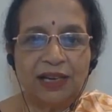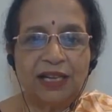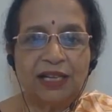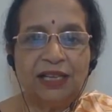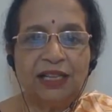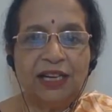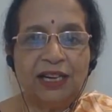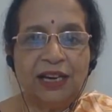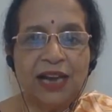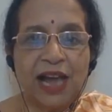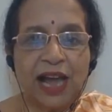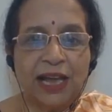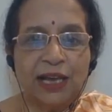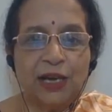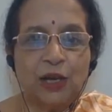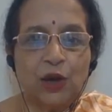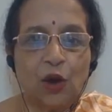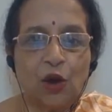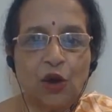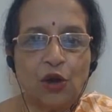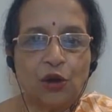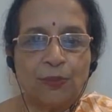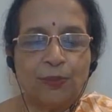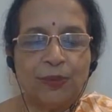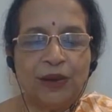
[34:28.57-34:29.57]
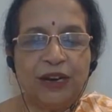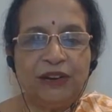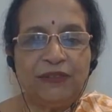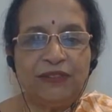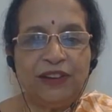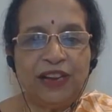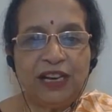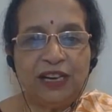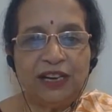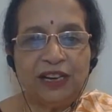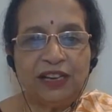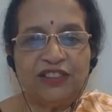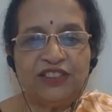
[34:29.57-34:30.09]
the dialogue
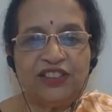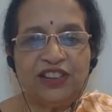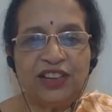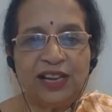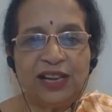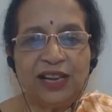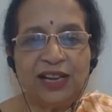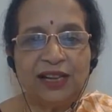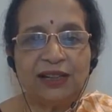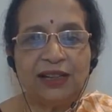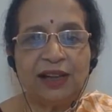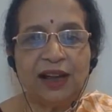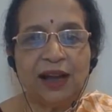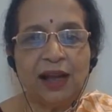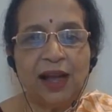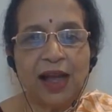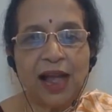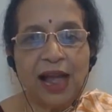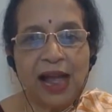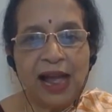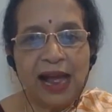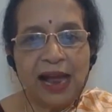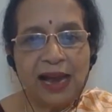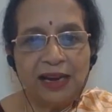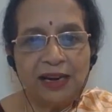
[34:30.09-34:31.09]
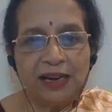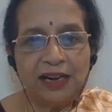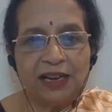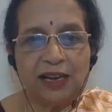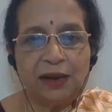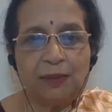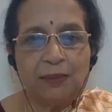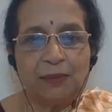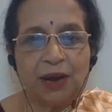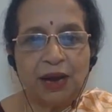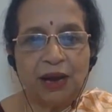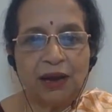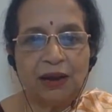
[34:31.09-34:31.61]
between Nachiketa and
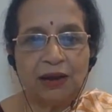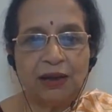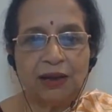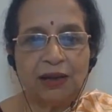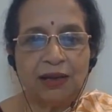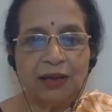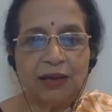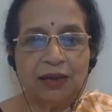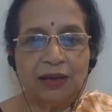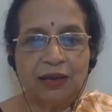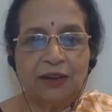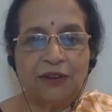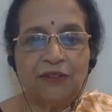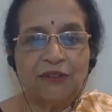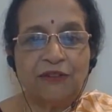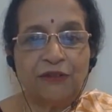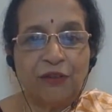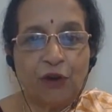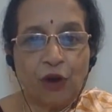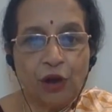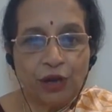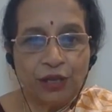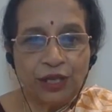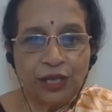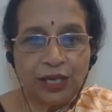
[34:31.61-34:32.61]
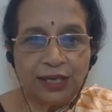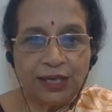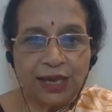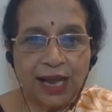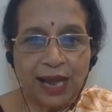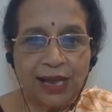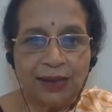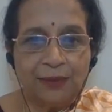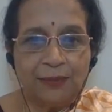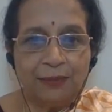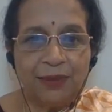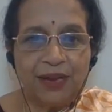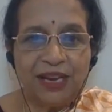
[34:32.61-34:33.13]
Yama for the
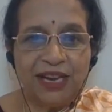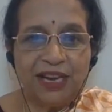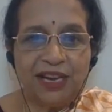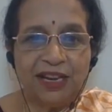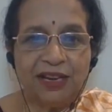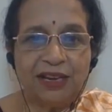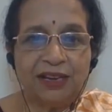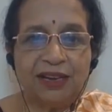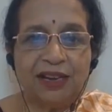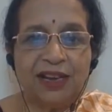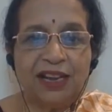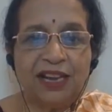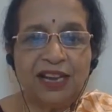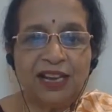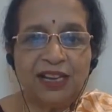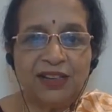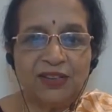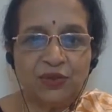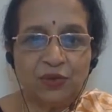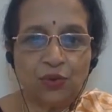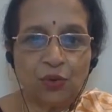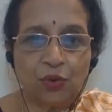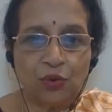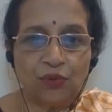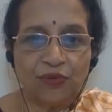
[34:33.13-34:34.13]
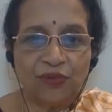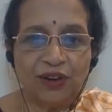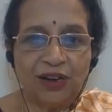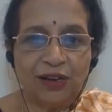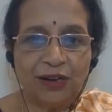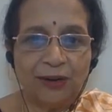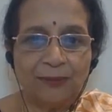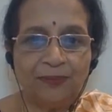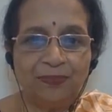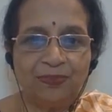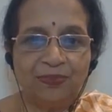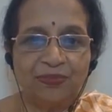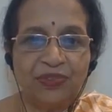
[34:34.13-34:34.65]
time being is
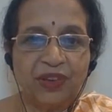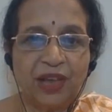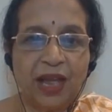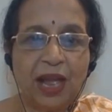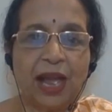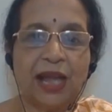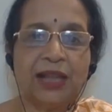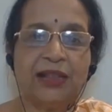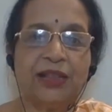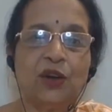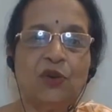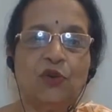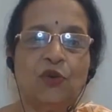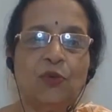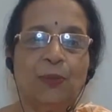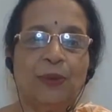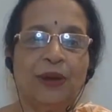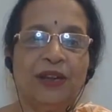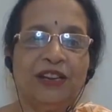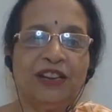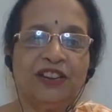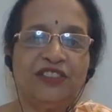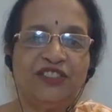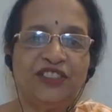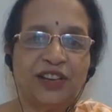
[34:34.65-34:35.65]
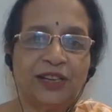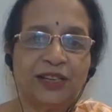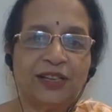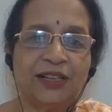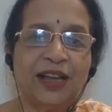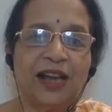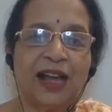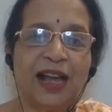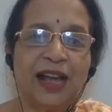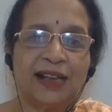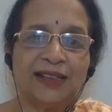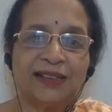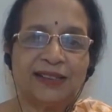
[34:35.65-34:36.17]
over and the Upanishad
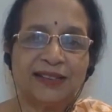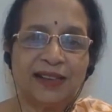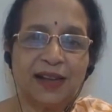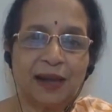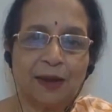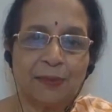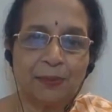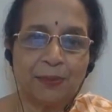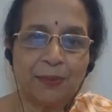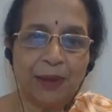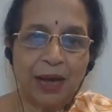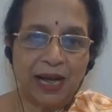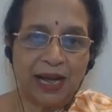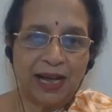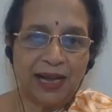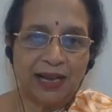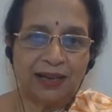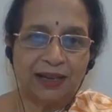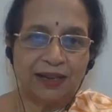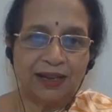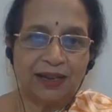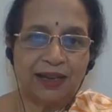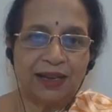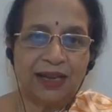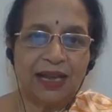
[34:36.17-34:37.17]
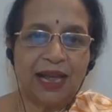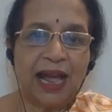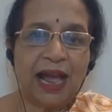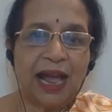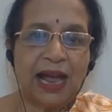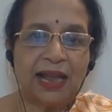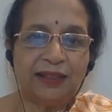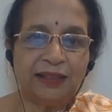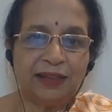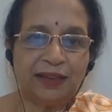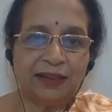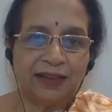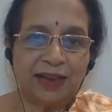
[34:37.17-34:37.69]
has come back
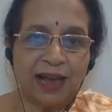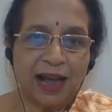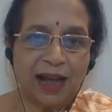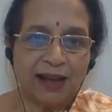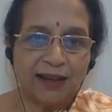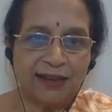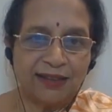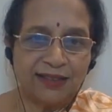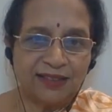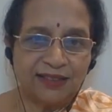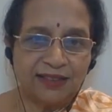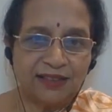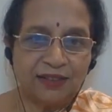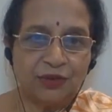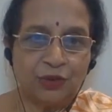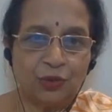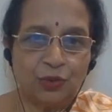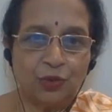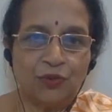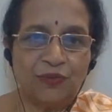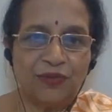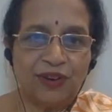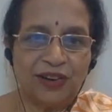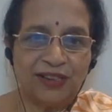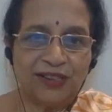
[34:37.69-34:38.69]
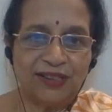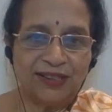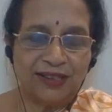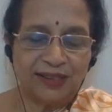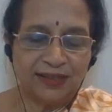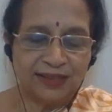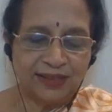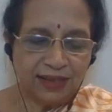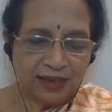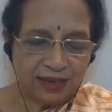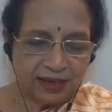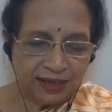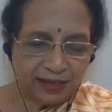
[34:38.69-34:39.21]
and the last two
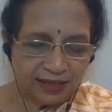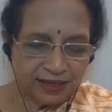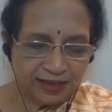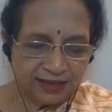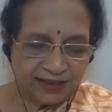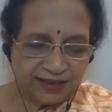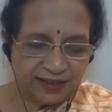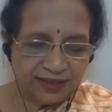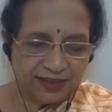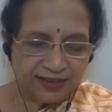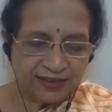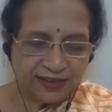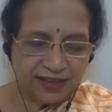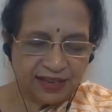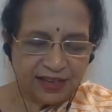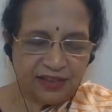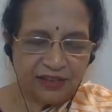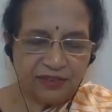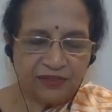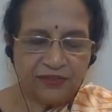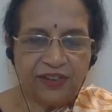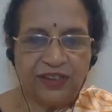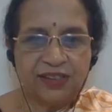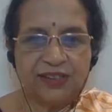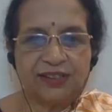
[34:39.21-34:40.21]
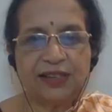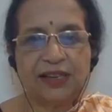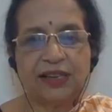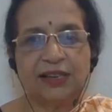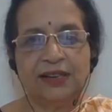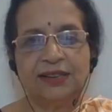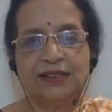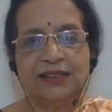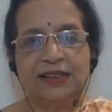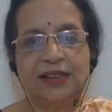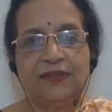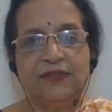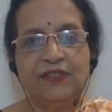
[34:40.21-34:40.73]
verses, the 16th verse and
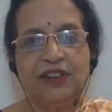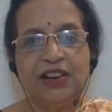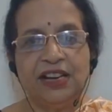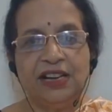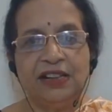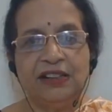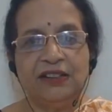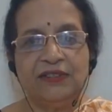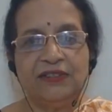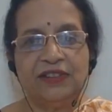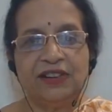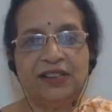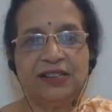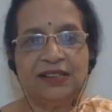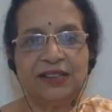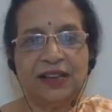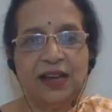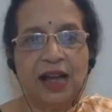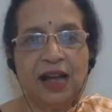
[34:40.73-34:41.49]
the 17th verse,